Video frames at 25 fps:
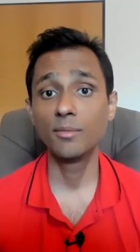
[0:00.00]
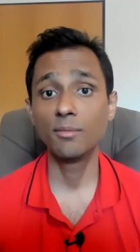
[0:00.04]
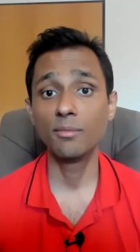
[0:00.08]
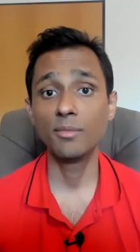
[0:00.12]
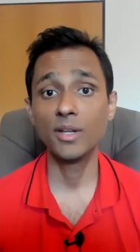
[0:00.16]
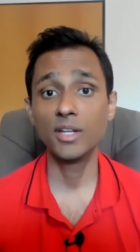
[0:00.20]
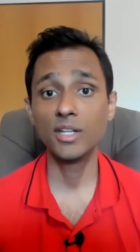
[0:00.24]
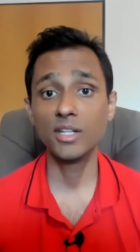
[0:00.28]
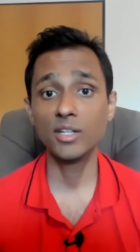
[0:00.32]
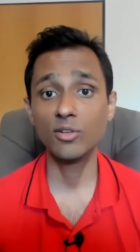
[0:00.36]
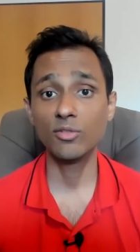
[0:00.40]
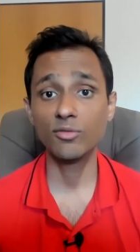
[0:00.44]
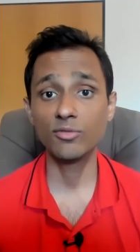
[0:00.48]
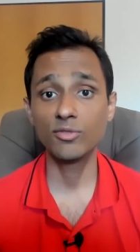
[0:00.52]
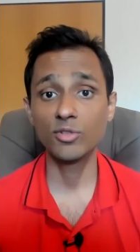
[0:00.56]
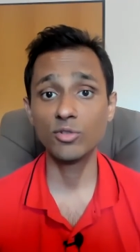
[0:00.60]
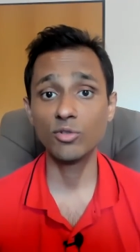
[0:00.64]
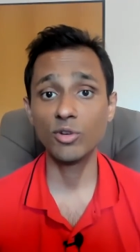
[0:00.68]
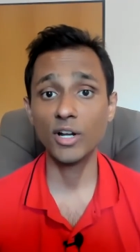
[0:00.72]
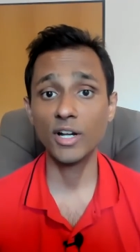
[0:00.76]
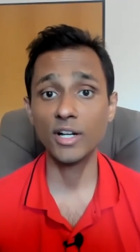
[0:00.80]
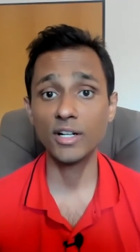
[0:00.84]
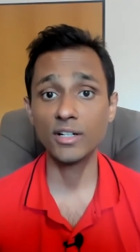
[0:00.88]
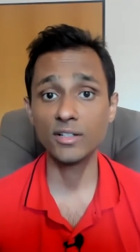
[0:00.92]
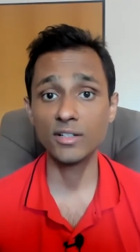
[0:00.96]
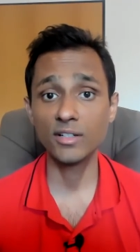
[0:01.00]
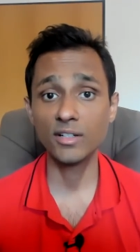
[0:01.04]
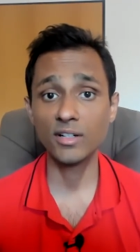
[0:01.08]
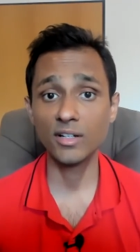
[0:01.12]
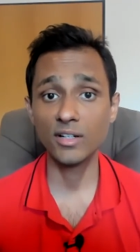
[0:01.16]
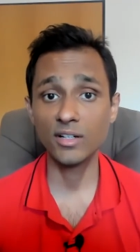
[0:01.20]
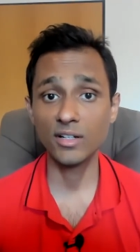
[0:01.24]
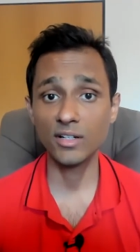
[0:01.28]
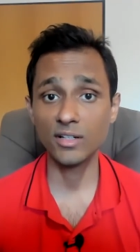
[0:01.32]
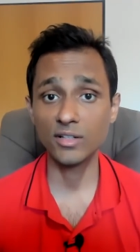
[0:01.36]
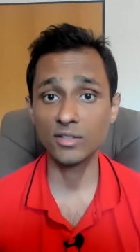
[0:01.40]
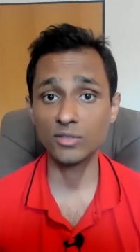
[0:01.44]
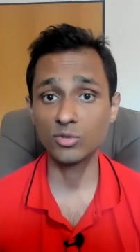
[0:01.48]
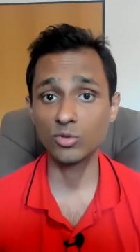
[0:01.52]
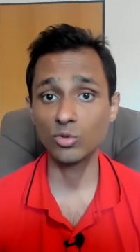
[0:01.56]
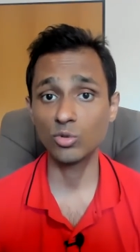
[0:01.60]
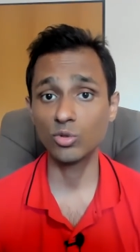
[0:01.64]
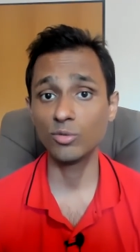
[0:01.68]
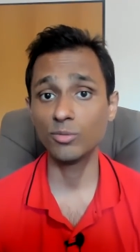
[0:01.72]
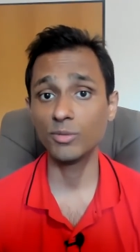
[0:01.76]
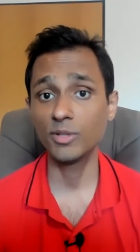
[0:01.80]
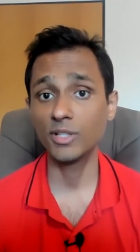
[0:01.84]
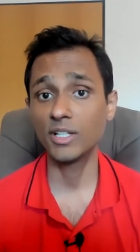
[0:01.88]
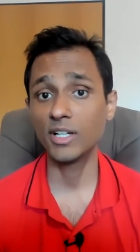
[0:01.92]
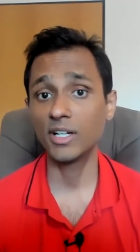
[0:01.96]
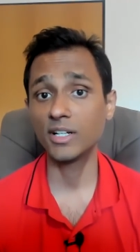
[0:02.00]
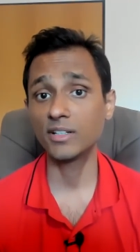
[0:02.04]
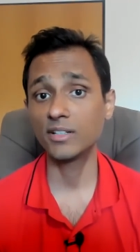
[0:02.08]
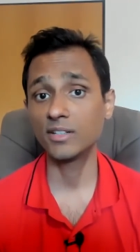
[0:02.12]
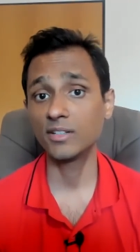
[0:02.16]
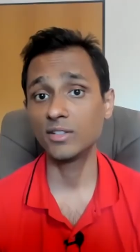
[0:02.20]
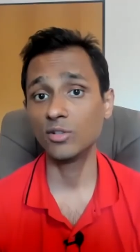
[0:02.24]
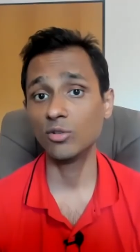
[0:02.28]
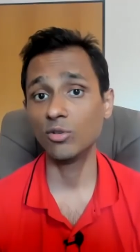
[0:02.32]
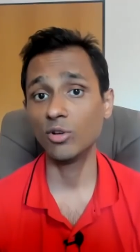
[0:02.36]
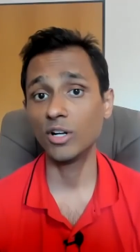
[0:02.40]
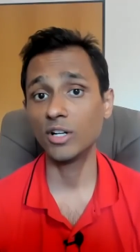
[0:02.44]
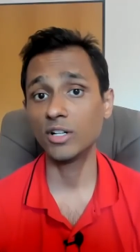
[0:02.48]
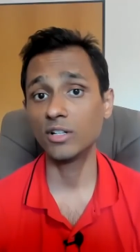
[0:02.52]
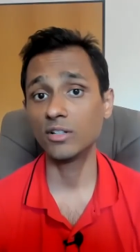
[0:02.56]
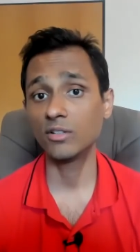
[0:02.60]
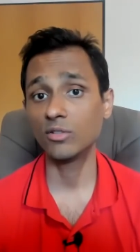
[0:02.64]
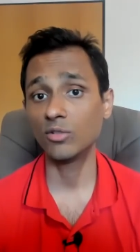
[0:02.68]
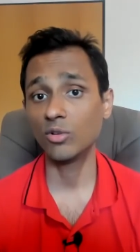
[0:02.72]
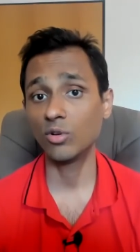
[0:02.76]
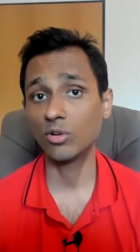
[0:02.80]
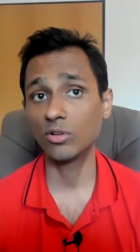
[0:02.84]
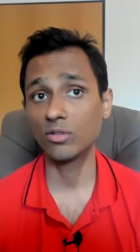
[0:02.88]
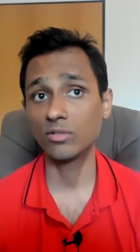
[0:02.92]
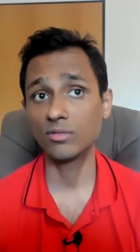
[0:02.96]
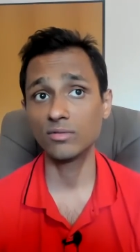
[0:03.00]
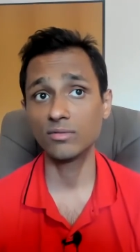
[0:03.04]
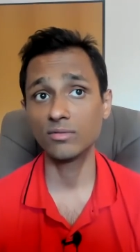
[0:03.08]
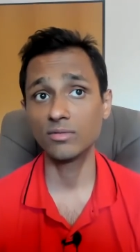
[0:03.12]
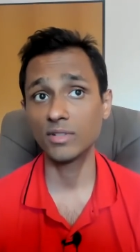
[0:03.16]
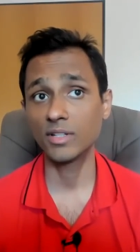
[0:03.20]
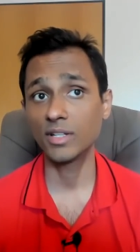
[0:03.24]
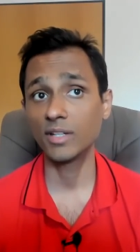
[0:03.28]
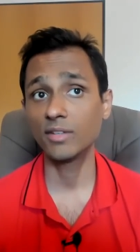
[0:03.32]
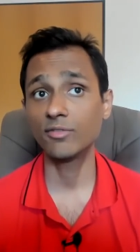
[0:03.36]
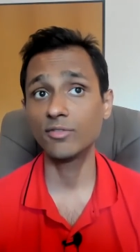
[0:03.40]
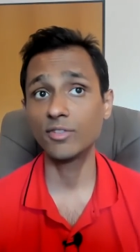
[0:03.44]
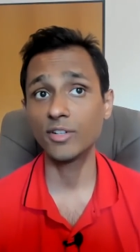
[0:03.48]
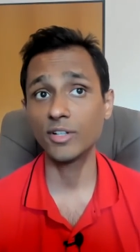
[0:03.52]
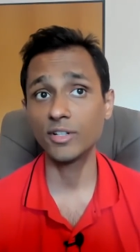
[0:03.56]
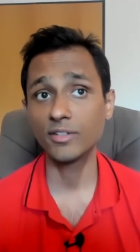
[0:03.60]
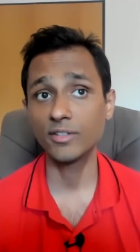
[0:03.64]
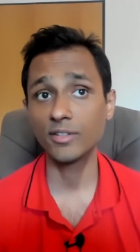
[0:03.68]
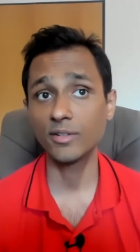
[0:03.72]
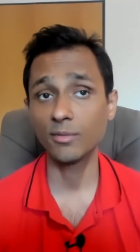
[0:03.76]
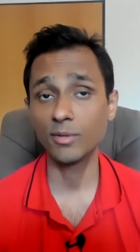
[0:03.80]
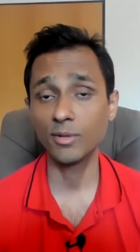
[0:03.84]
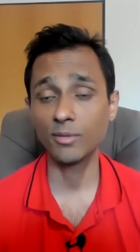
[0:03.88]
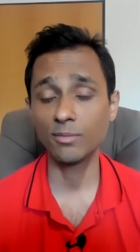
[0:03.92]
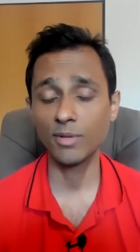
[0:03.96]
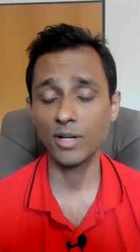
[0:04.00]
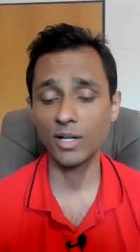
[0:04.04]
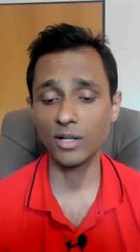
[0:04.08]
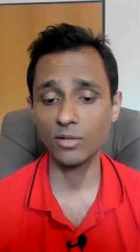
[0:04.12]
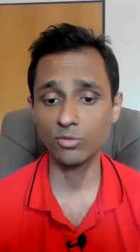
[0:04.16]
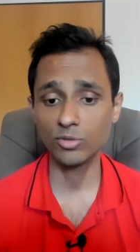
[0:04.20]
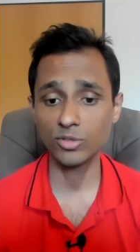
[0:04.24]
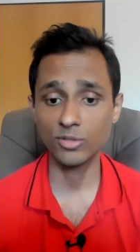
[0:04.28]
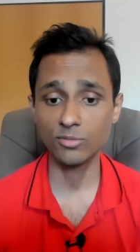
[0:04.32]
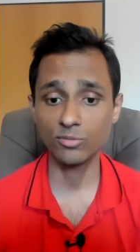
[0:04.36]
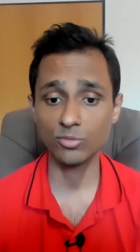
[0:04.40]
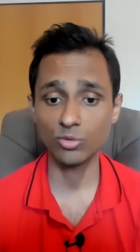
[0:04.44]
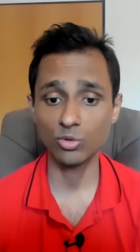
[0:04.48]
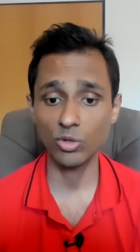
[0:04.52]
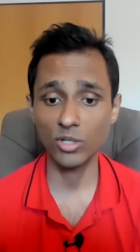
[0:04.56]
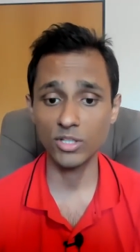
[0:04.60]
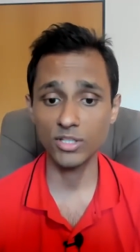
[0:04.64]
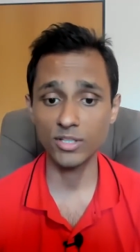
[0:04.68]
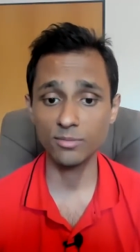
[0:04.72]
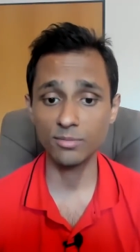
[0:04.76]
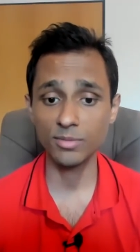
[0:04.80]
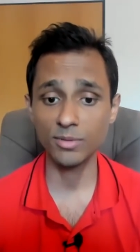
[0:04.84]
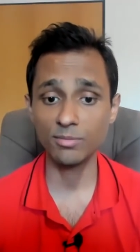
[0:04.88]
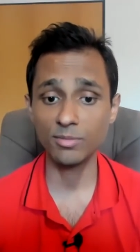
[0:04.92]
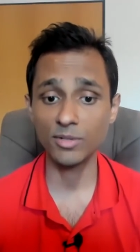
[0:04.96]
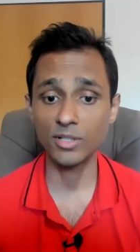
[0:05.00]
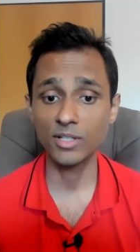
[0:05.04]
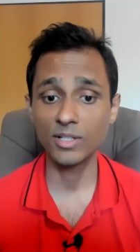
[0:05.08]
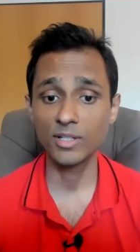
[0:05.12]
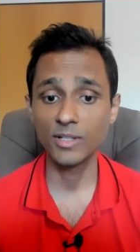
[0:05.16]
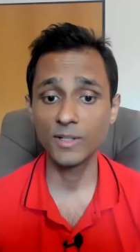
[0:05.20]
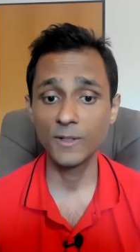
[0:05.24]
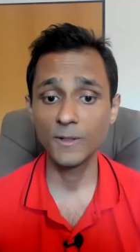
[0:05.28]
many of you had uh, told me that you had gifted Srimad Bhagavatam to other people.